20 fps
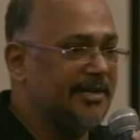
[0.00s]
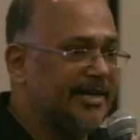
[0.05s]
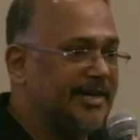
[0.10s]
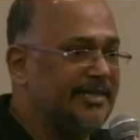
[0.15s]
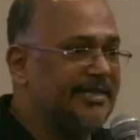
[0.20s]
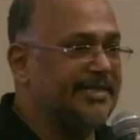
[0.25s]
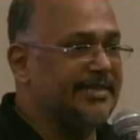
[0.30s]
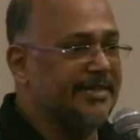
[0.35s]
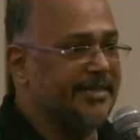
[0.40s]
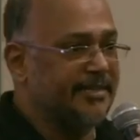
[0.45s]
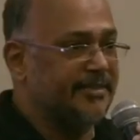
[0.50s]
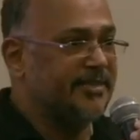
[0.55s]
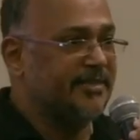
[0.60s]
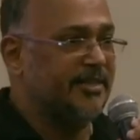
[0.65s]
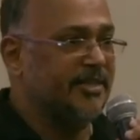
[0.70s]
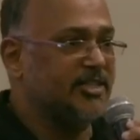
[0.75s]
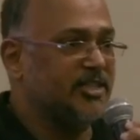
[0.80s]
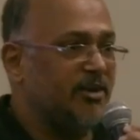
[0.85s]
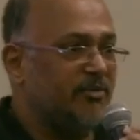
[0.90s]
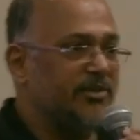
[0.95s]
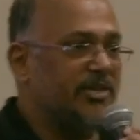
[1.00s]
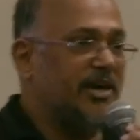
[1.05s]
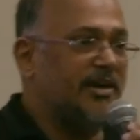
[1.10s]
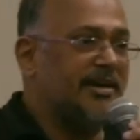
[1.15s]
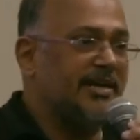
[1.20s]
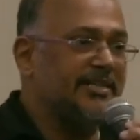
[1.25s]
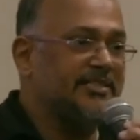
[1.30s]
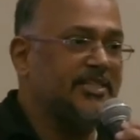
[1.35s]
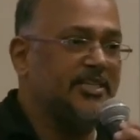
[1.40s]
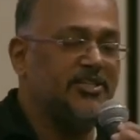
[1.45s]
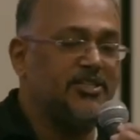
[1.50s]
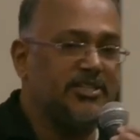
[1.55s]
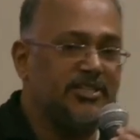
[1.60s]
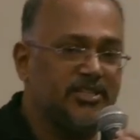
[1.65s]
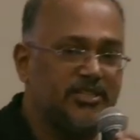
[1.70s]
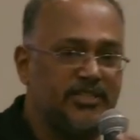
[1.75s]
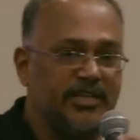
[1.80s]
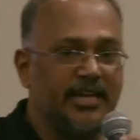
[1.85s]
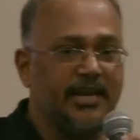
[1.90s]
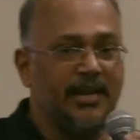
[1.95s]
anything else. The rest of the organization is
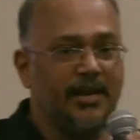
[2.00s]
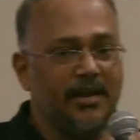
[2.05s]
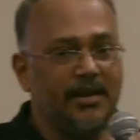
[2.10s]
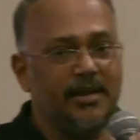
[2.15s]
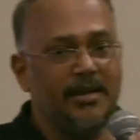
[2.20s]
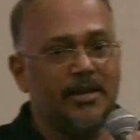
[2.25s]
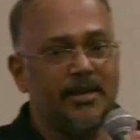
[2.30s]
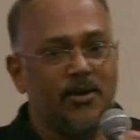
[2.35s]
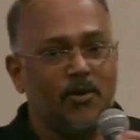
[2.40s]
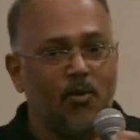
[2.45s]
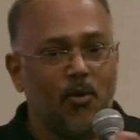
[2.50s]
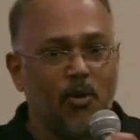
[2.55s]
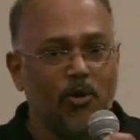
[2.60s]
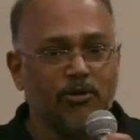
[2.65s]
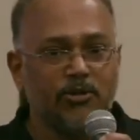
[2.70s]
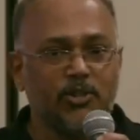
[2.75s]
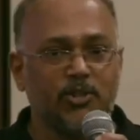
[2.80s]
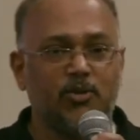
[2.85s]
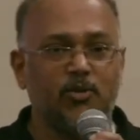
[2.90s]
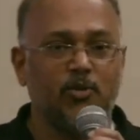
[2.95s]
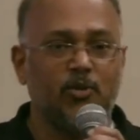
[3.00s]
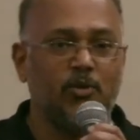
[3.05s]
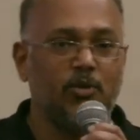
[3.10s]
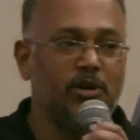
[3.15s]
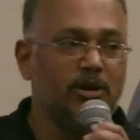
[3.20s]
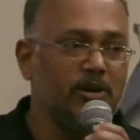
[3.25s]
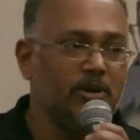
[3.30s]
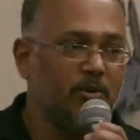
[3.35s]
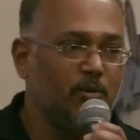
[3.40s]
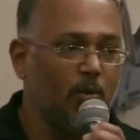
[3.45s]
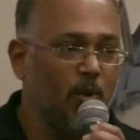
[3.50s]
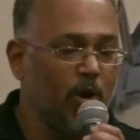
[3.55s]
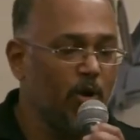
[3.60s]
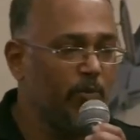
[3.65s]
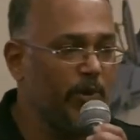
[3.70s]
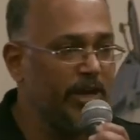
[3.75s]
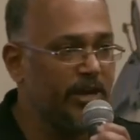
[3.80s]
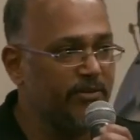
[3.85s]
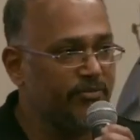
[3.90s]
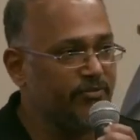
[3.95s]
still old school, old
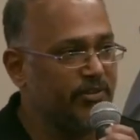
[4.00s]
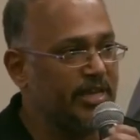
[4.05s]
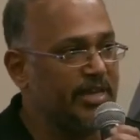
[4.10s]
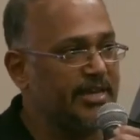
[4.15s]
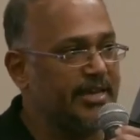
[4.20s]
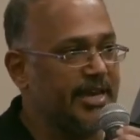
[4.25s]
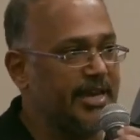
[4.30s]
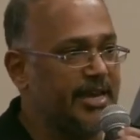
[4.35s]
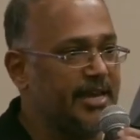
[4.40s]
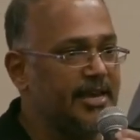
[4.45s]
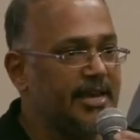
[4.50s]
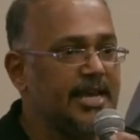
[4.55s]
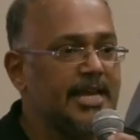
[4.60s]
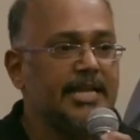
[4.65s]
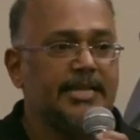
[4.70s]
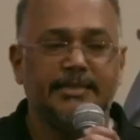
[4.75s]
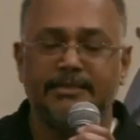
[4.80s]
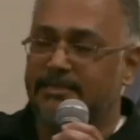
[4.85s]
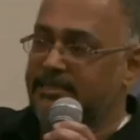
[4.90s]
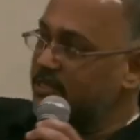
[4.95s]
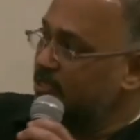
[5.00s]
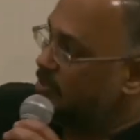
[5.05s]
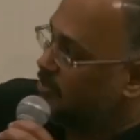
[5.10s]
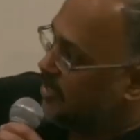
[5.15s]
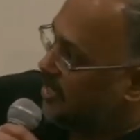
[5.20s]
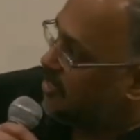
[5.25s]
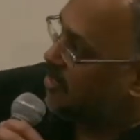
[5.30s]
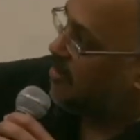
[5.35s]
way of thinking. None